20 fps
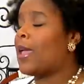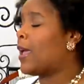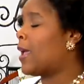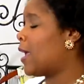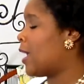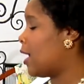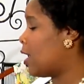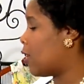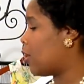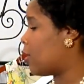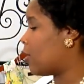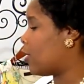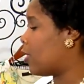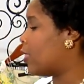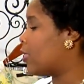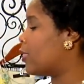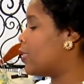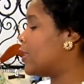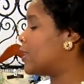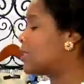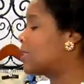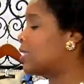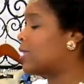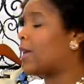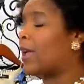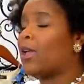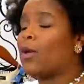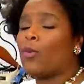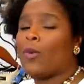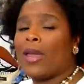Here, this
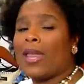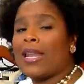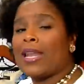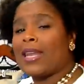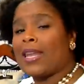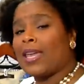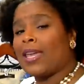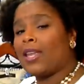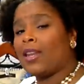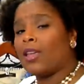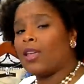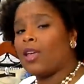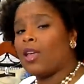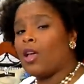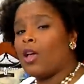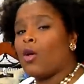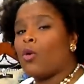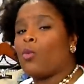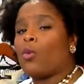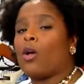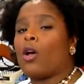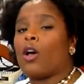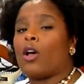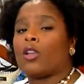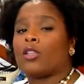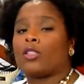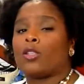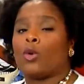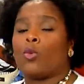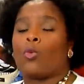lightweight knit will
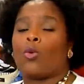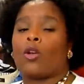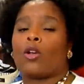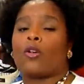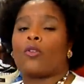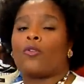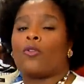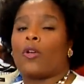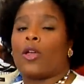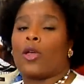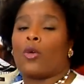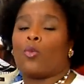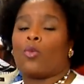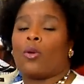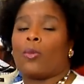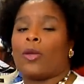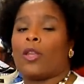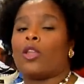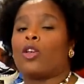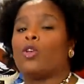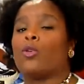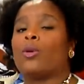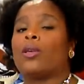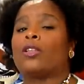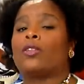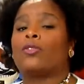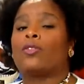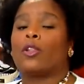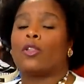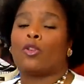also work for a woman who
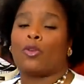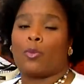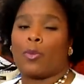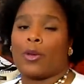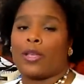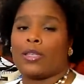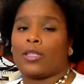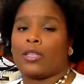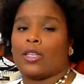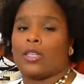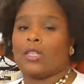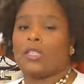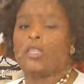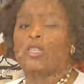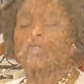is fuller busted.